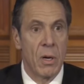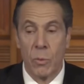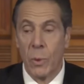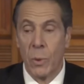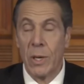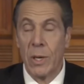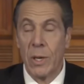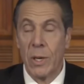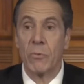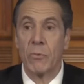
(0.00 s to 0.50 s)

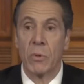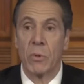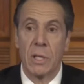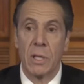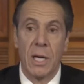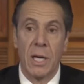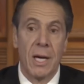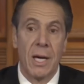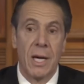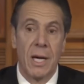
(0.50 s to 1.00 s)

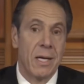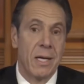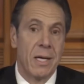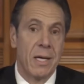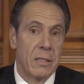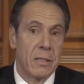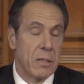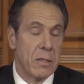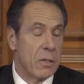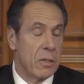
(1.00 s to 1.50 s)
relied
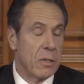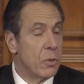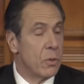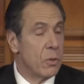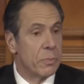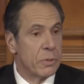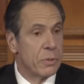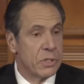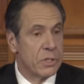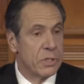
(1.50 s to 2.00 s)
on your
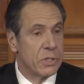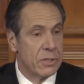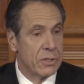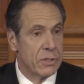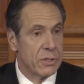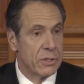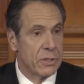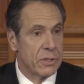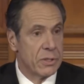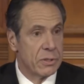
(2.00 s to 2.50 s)

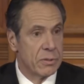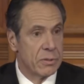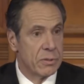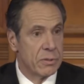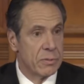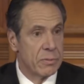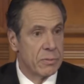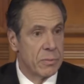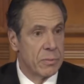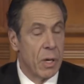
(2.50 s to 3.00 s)
projections.
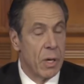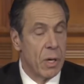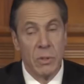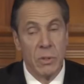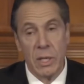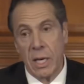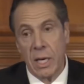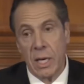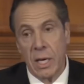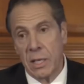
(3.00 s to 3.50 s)

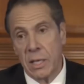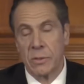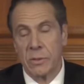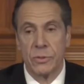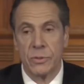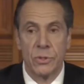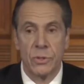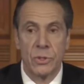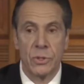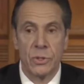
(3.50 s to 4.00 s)
Okay,
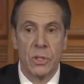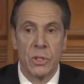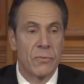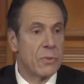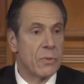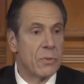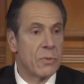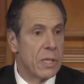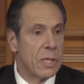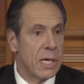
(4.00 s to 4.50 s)
shouldn't have
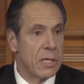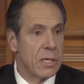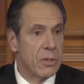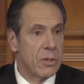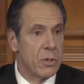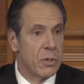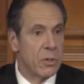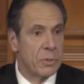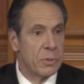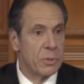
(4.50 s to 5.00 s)
relied on your
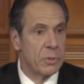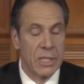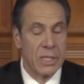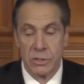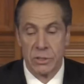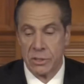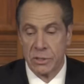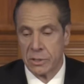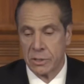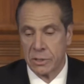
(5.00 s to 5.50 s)
projections.
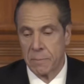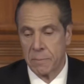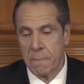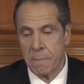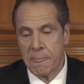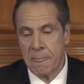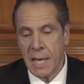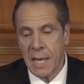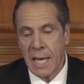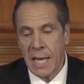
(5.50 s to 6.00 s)

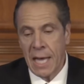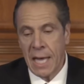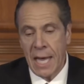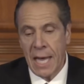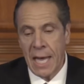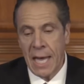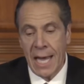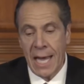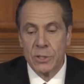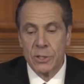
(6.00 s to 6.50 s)

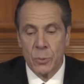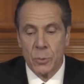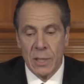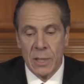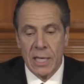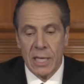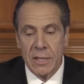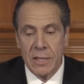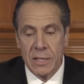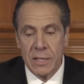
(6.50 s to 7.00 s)
Actually, I
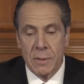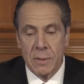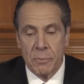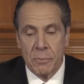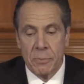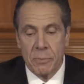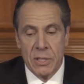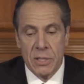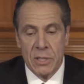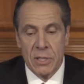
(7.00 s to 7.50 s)
think the
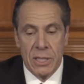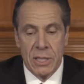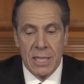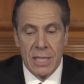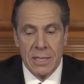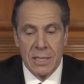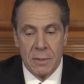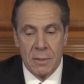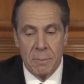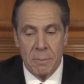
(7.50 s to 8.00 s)
president has a
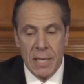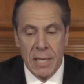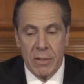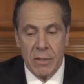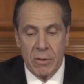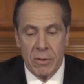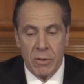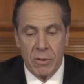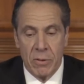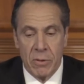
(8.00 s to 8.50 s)
better
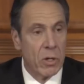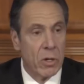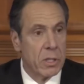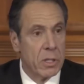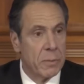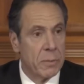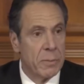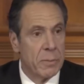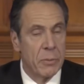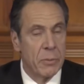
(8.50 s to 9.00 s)

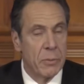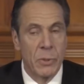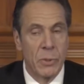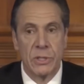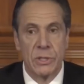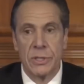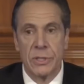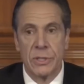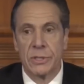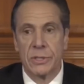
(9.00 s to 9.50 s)
argument, which
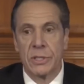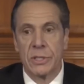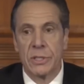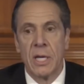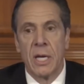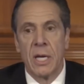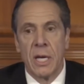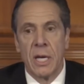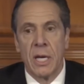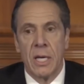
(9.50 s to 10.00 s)
is,
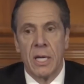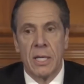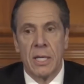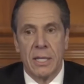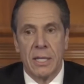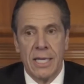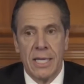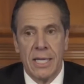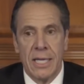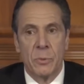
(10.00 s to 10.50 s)

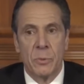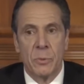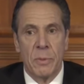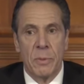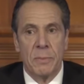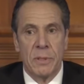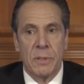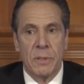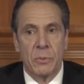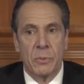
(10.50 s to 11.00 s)
yes, we built
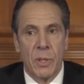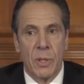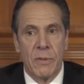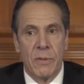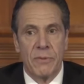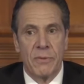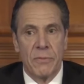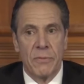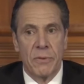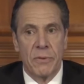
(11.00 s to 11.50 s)

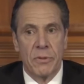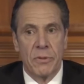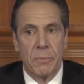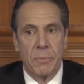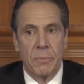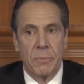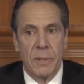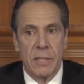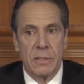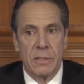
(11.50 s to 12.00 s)
2,500
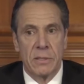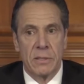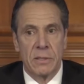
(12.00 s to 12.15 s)
beds